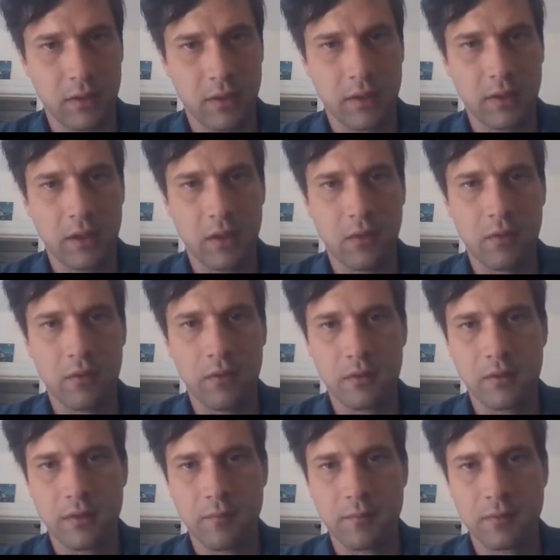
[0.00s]
Lethau
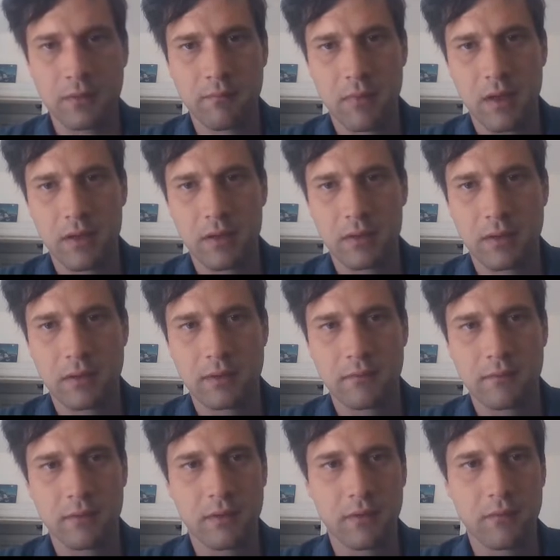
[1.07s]
drops the matter as if
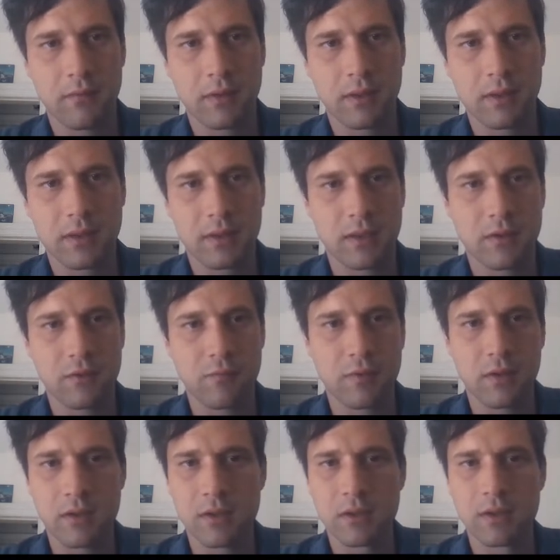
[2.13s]
he had already said too
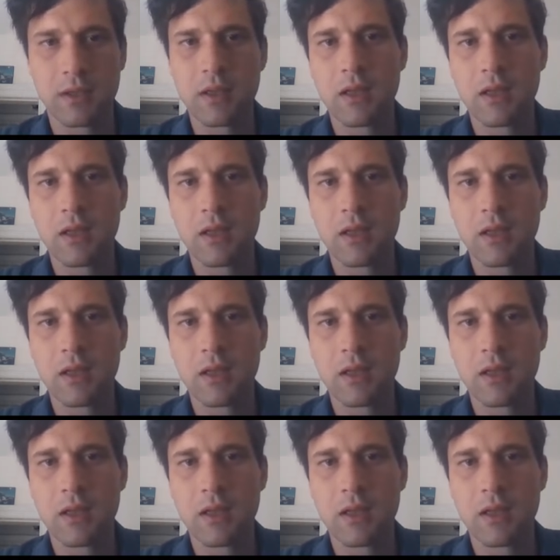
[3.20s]
much.